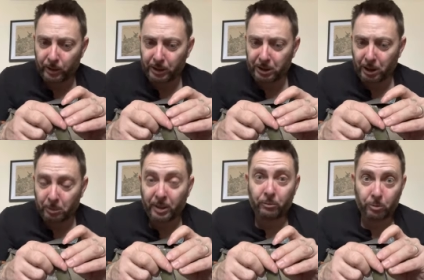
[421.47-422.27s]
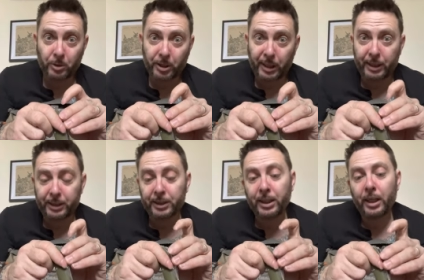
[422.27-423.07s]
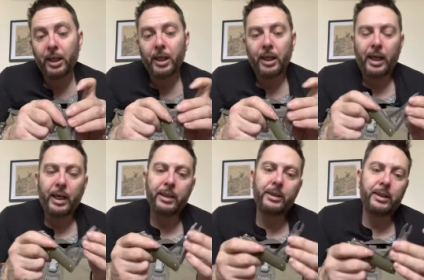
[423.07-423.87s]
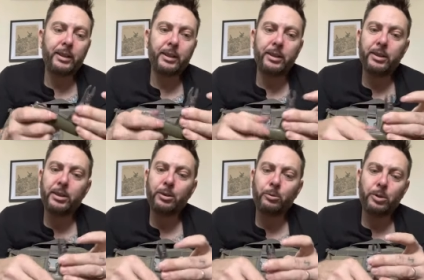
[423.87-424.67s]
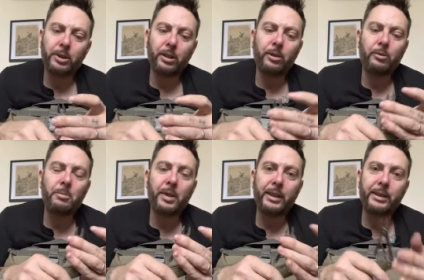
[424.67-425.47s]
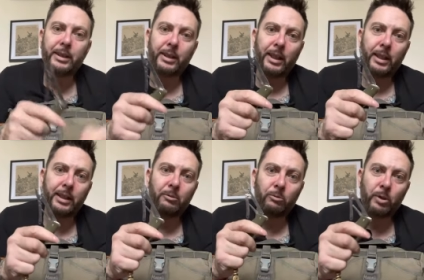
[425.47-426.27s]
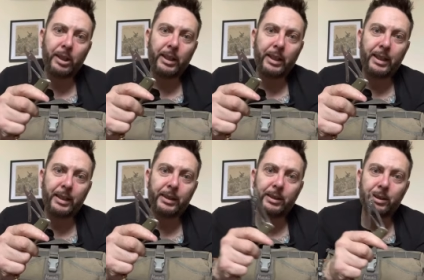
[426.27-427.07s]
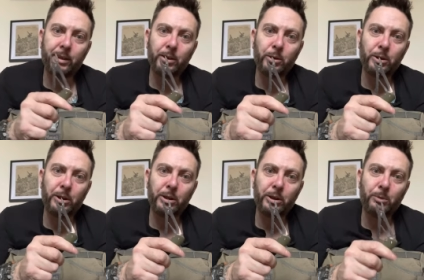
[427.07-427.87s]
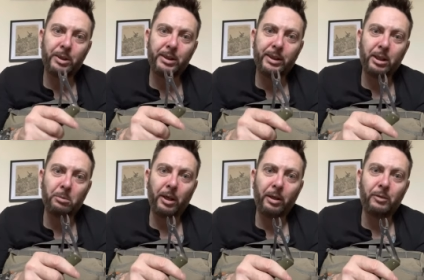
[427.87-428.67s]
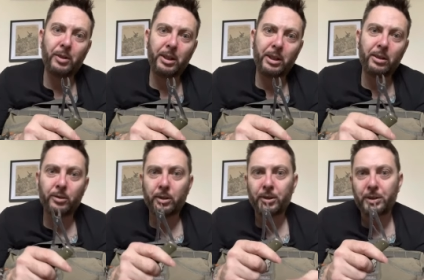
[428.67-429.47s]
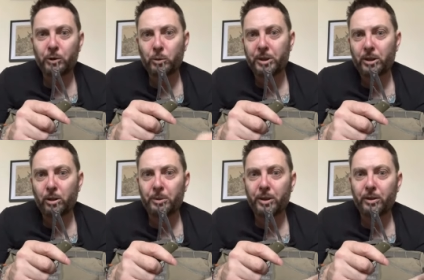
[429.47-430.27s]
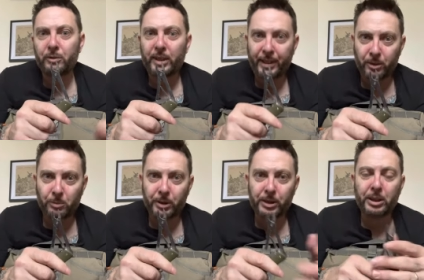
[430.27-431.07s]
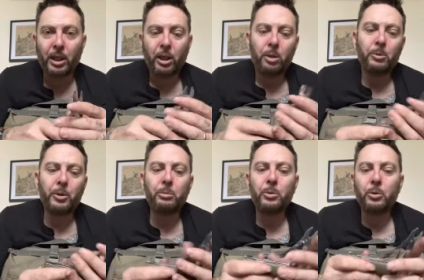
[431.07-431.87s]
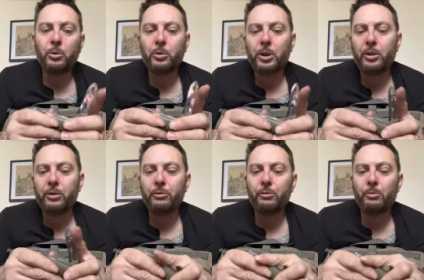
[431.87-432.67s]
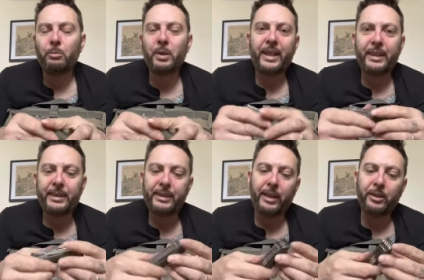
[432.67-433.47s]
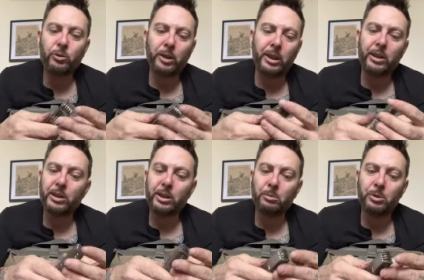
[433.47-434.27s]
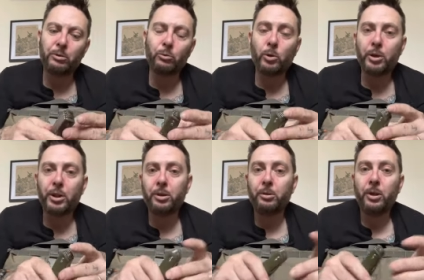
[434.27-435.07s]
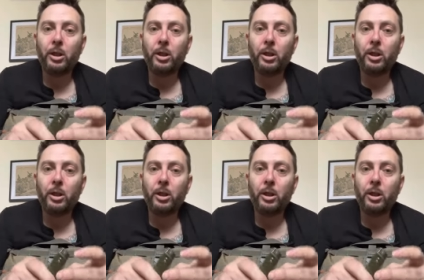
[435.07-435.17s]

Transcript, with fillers: really cheap, again from Heinnie Haynes. And the, the tools on it are amazing. And it really is just something to think about. If you're thinking along the lines of Swiss Army knives, Leathermans, but you're more kind of blade centric in terms of what you